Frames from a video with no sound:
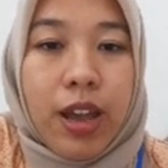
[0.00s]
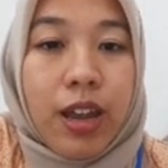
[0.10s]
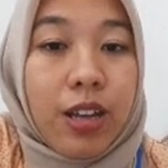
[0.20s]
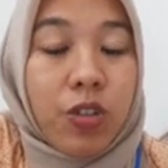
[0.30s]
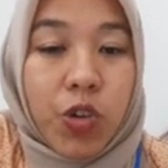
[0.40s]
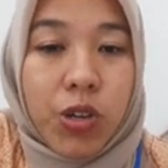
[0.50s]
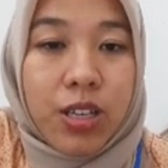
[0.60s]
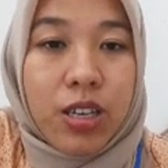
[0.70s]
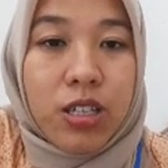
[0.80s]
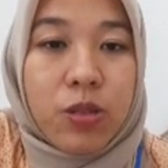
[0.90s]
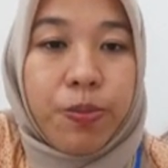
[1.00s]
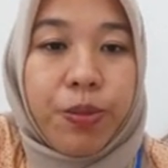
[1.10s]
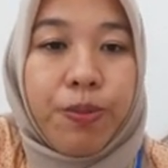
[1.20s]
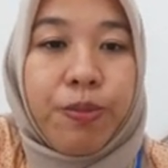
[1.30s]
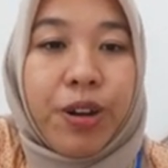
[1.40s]
And the third is
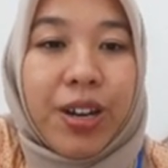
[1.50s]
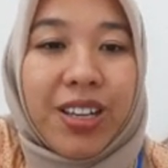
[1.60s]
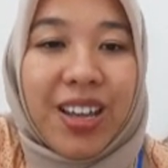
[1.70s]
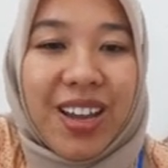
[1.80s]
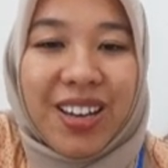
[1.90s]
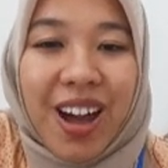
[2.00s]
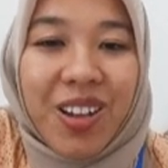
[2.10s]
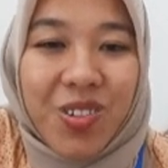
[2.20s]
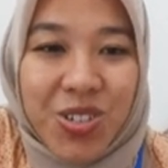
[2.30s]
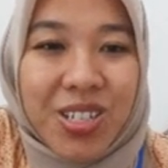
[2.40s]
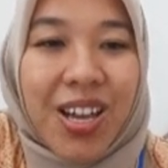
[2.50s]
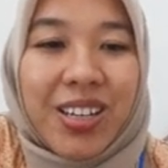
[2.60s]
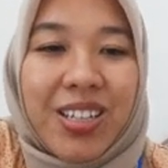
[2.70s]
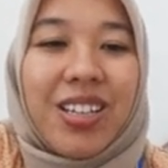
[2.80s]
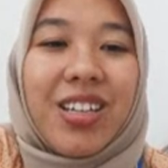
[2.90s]
provide an
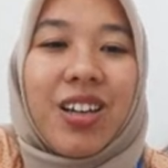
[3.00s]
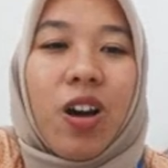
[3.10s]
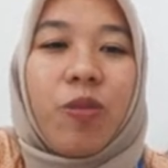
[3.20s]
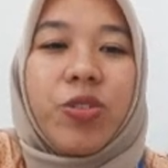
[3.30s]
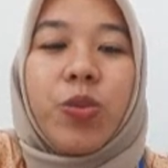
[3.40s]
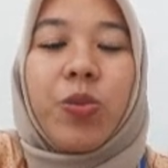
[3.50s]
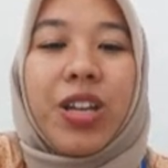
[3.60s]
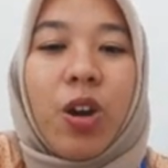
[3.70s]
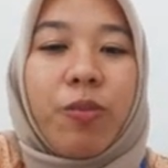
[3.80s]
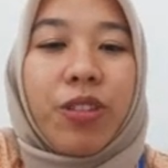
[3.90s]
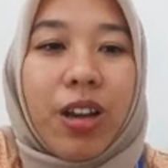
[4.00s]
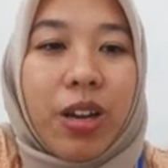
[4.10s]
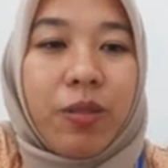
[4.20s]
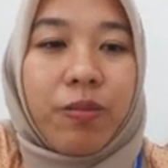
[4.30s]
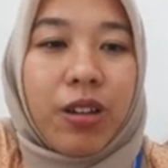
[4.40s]
understanding of the way of
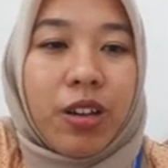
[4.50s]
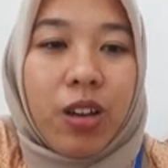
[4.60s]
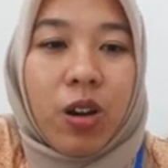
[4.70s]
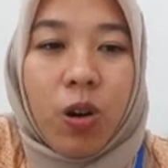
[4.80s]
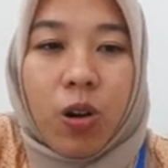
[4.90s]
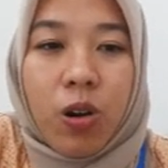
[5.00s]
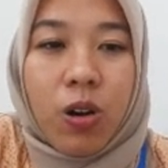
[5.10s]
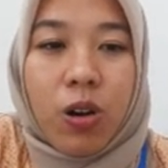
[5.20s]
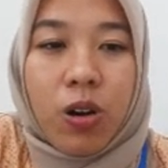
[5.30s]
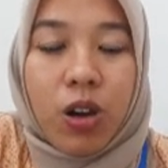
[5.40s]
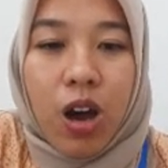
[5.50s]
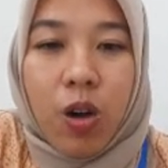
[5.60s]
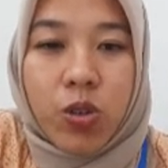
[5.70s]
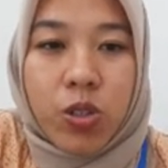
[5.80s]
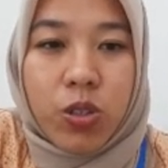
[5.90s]
life or
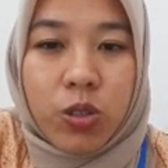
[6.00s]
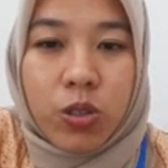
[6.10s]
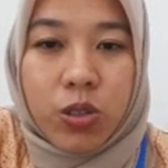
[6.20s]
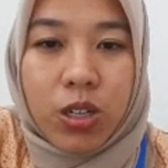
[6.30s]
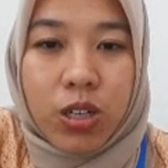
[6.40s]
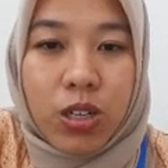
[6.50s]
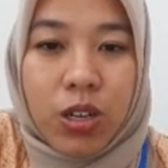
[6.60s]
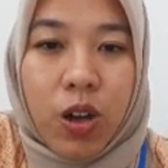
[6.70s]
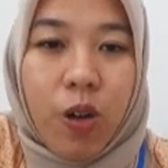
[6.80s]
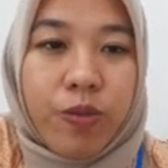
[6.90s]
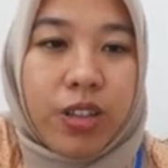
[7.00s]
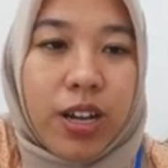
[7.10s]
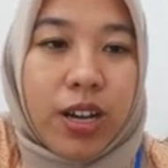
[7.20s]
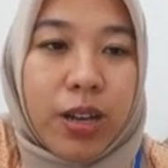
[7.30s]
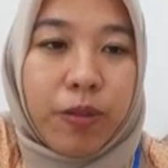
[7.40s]
outlook of
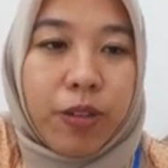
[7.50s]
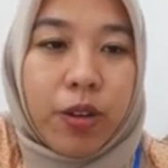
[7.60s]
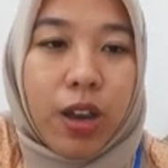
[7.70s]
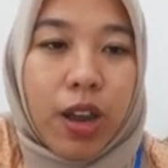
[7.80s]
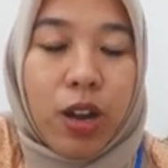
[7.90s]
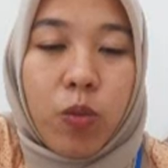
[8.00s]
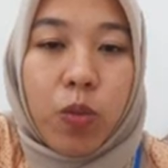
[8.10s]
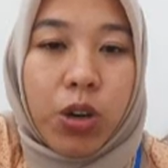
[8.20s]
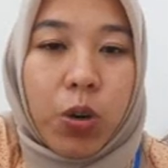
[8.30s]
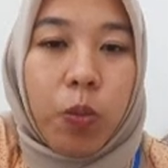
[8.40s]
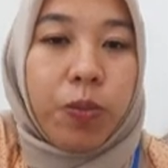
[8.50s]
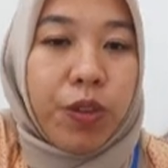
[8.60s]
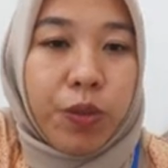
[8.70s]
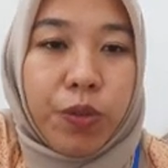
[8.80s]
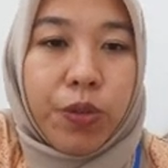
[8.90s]
life and world
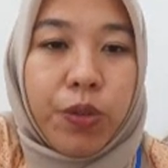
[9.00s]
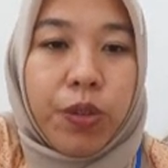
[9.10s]
view.